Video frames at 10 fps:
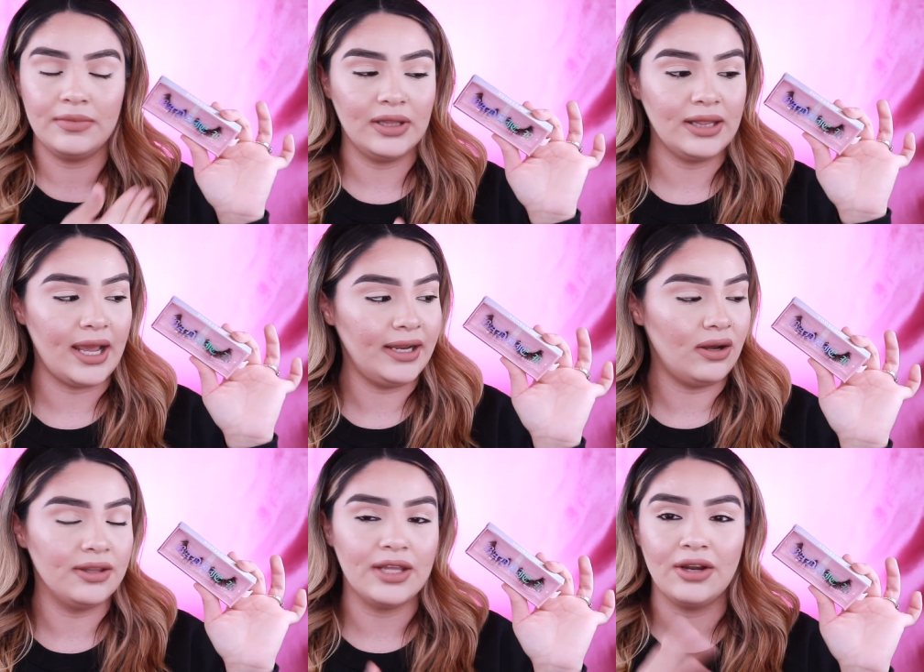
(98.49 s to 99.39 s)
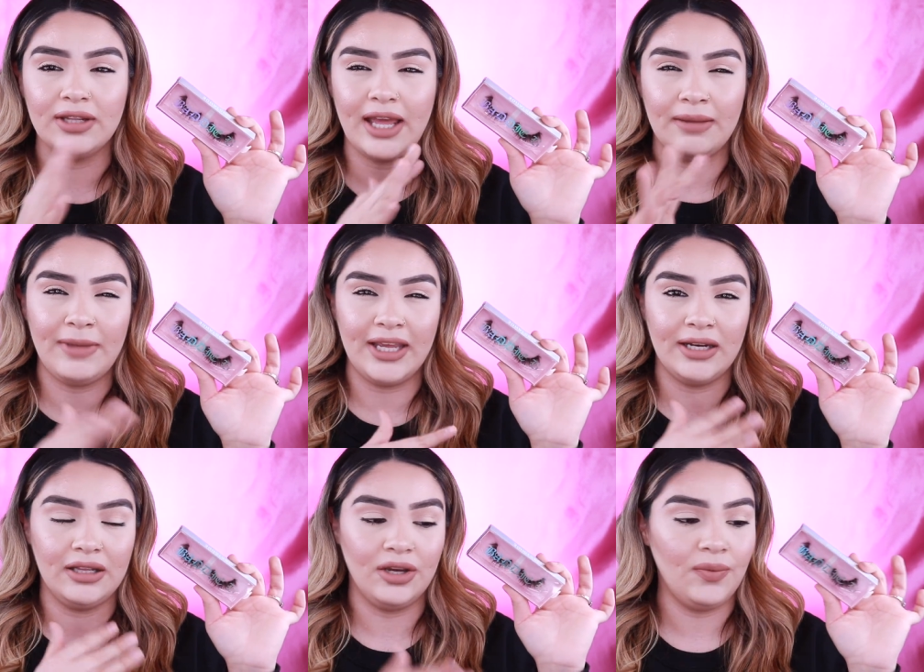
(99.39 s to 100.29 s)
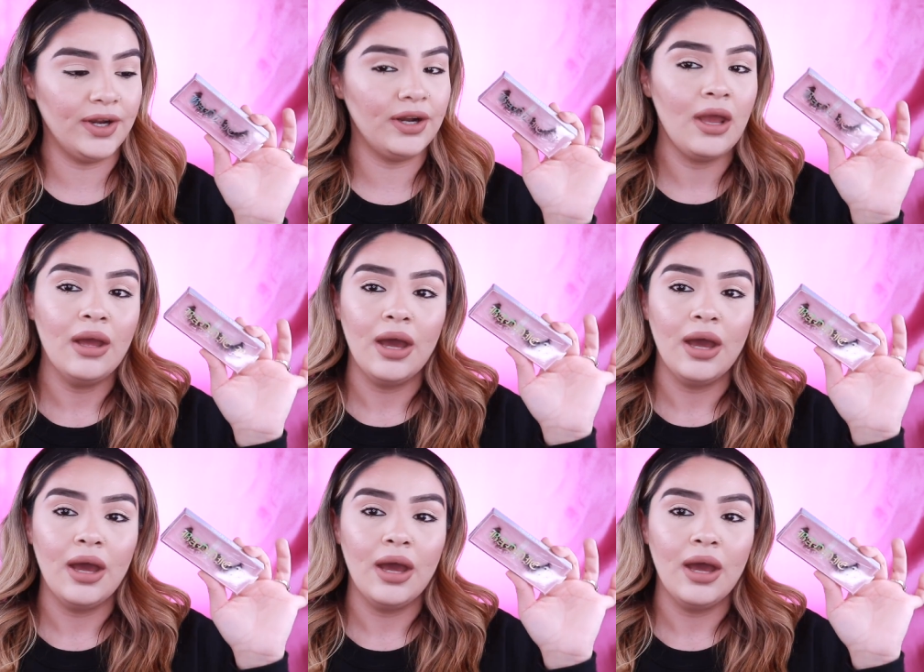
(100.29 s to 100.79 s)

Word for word: light on there like making it look weird